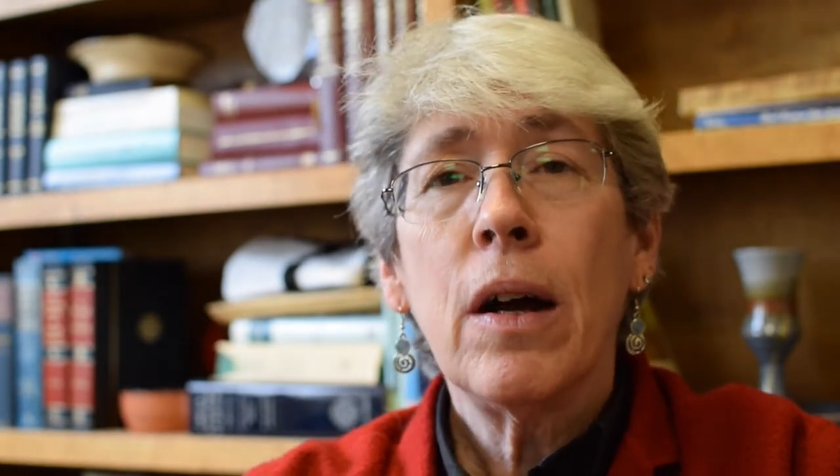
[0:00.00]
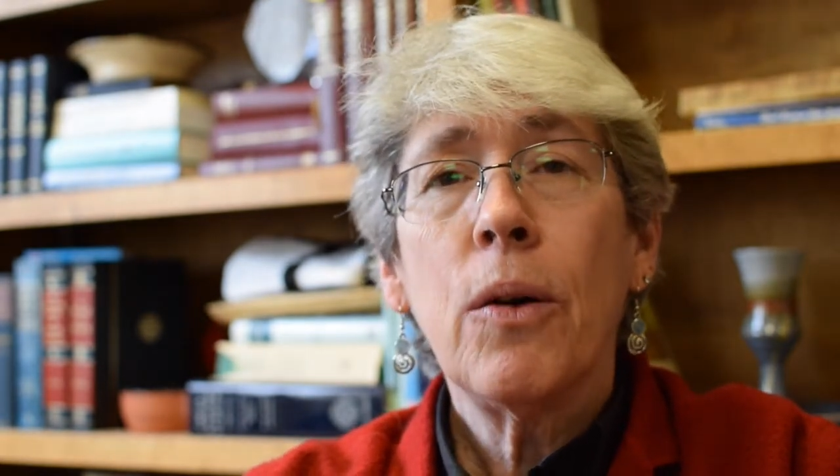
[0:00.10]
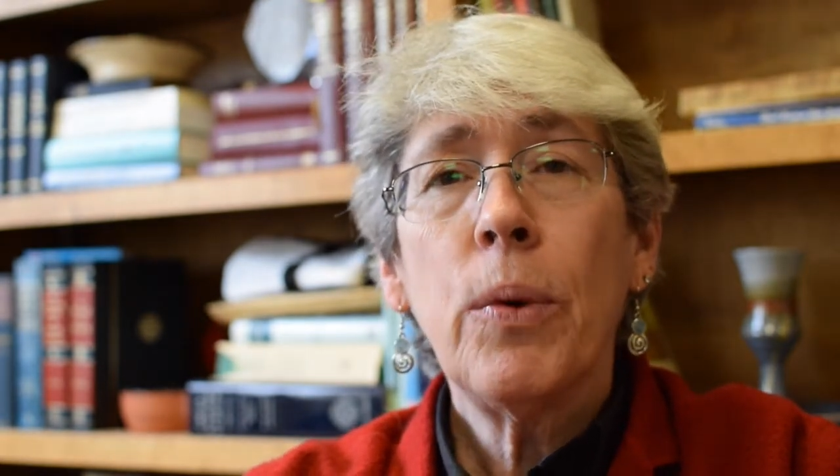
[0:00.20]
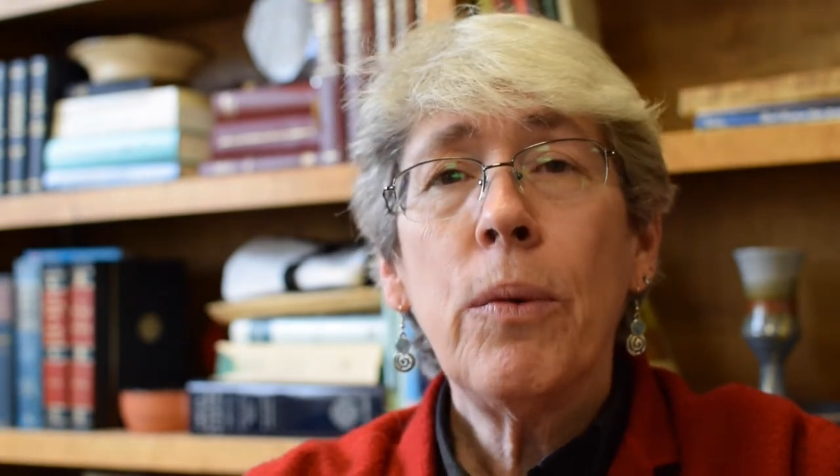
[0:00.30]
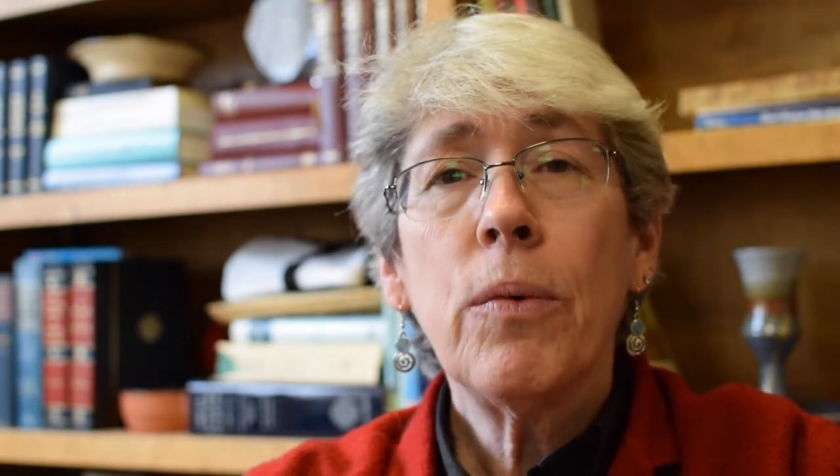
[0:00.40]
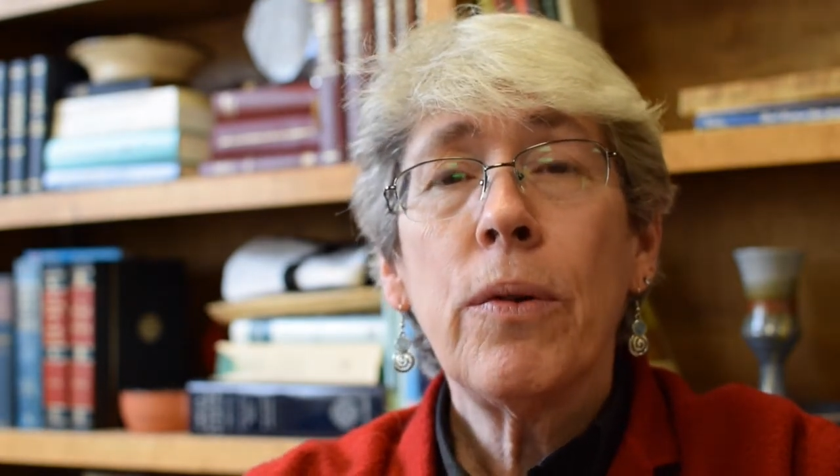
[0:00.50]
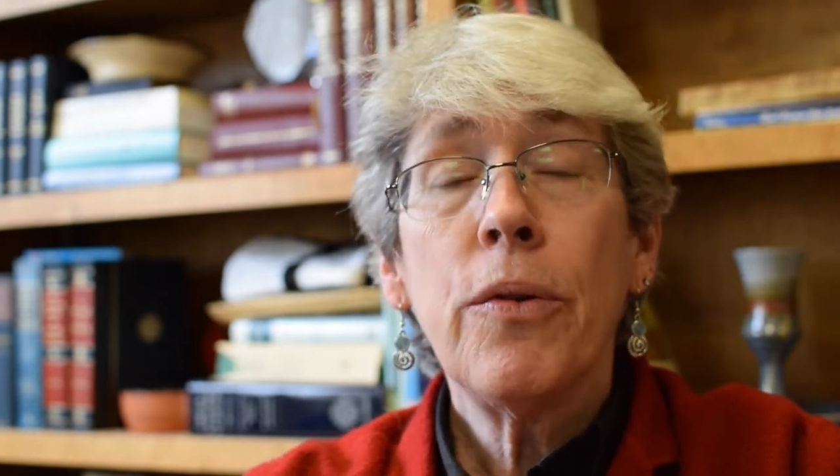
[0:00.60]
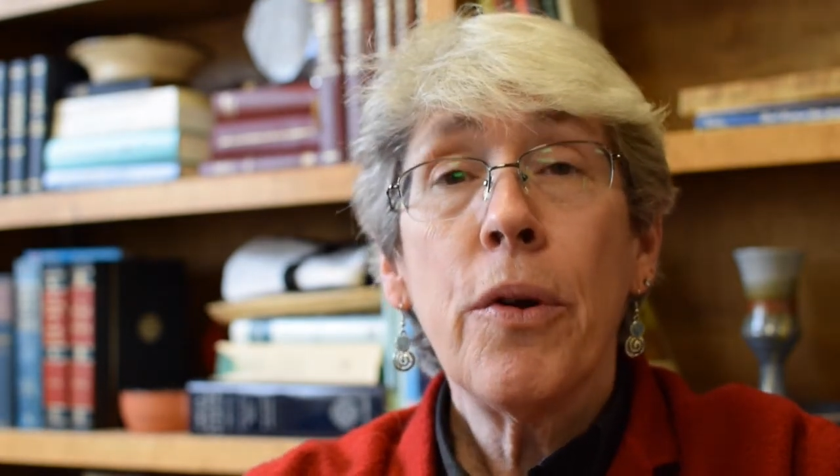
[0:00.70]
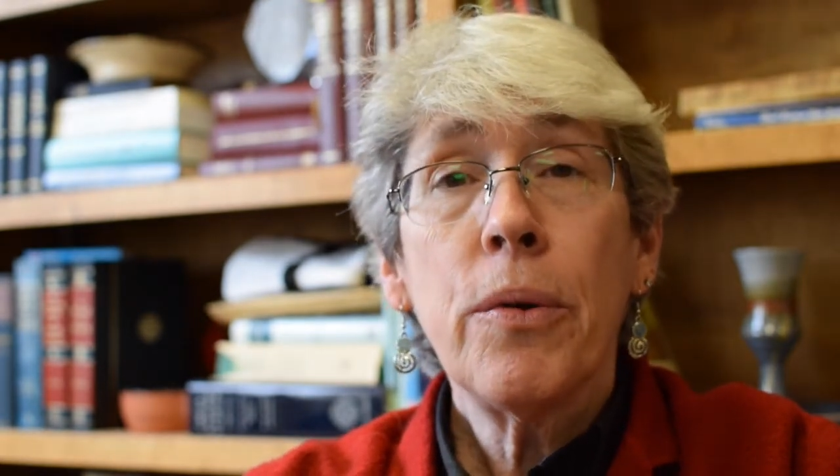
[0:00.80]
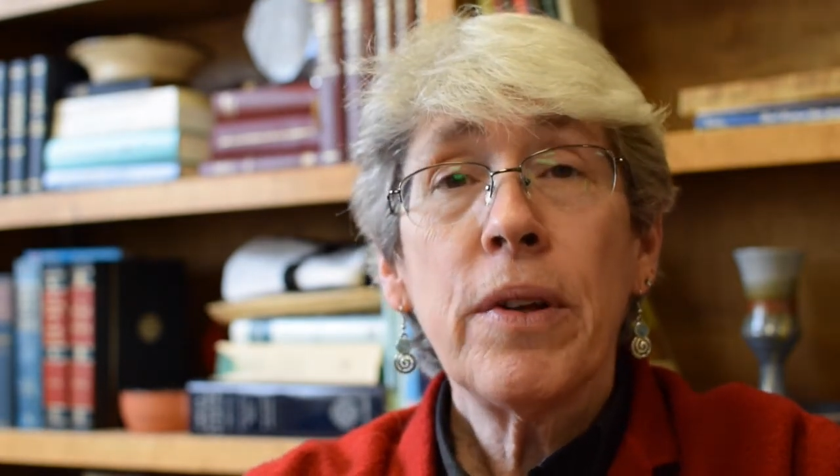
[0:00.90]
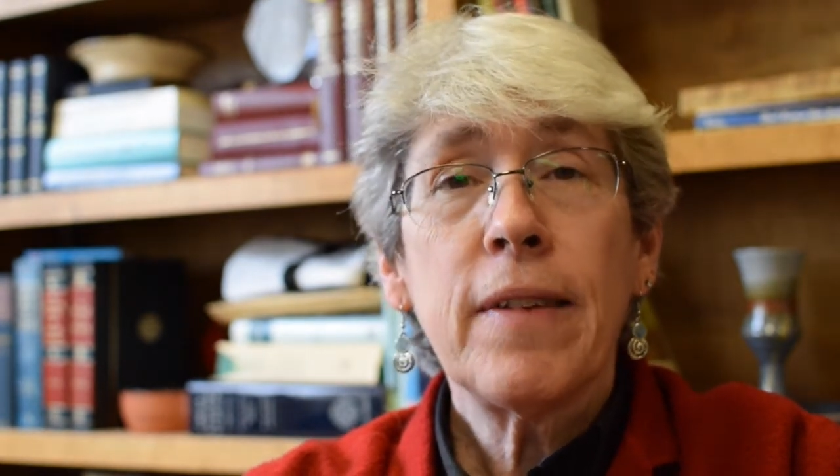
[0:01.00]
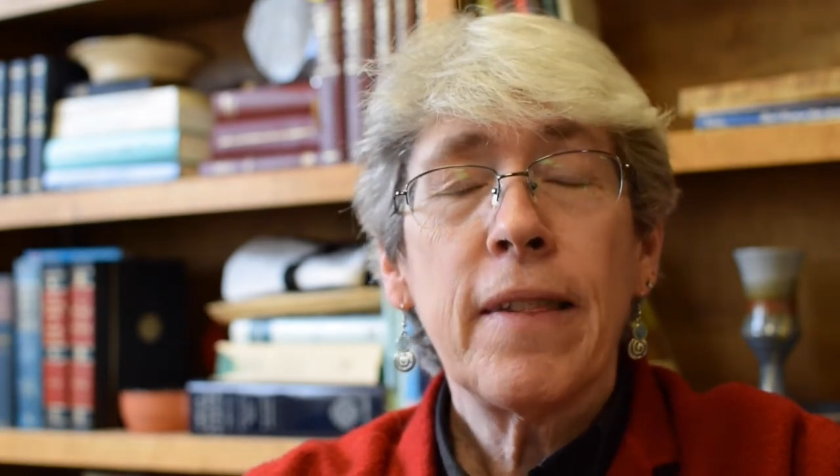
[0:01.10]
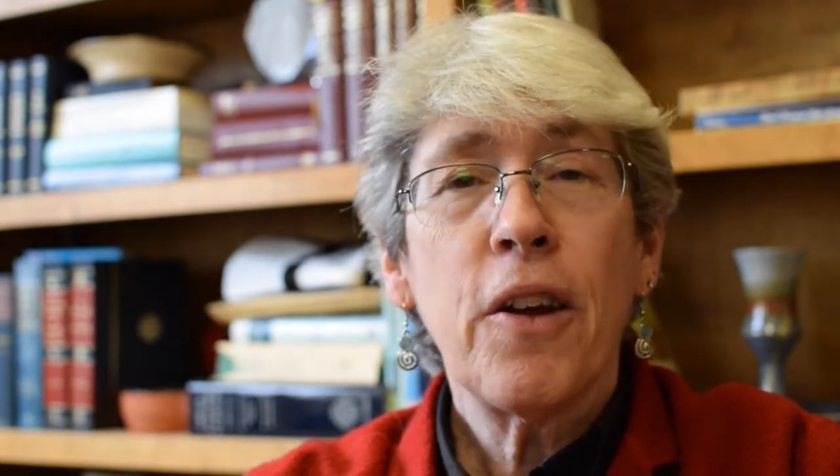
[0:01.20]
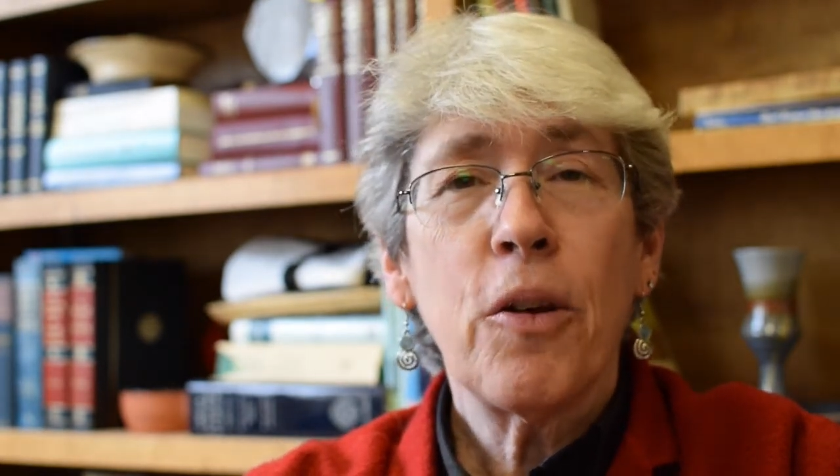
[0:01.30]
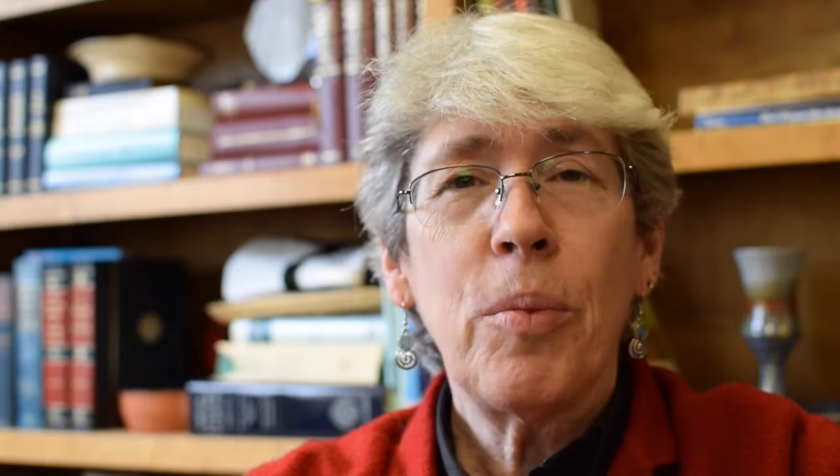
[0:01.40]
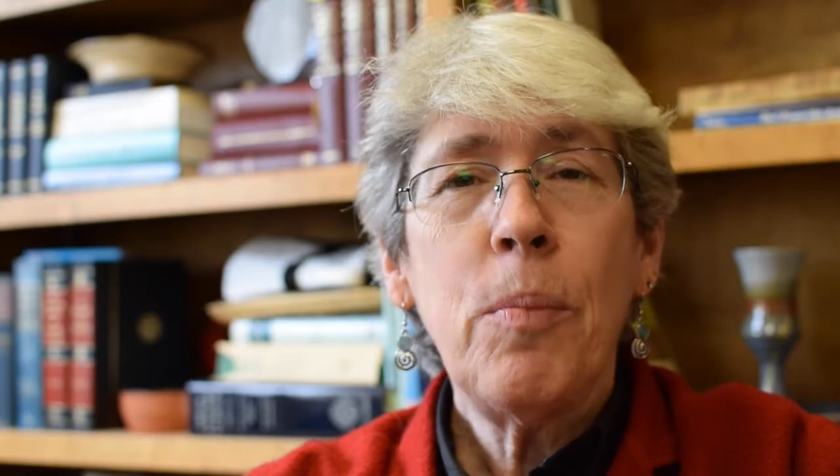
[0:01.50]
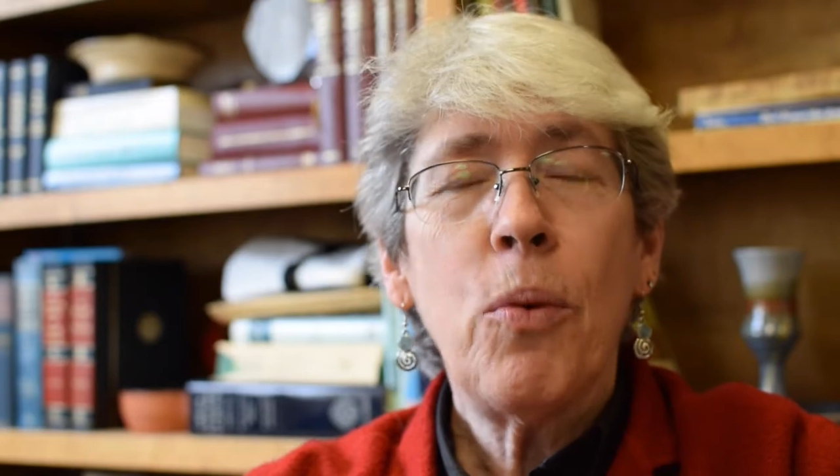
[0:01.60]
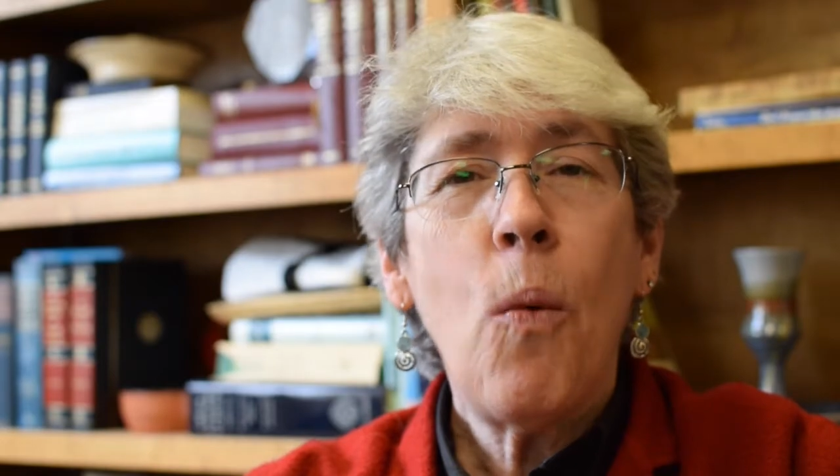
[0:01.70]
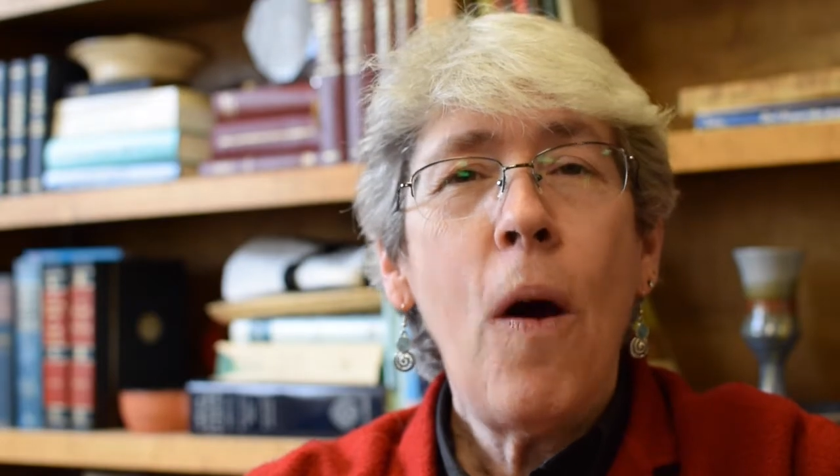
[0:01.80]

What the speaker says: we will notice that there are people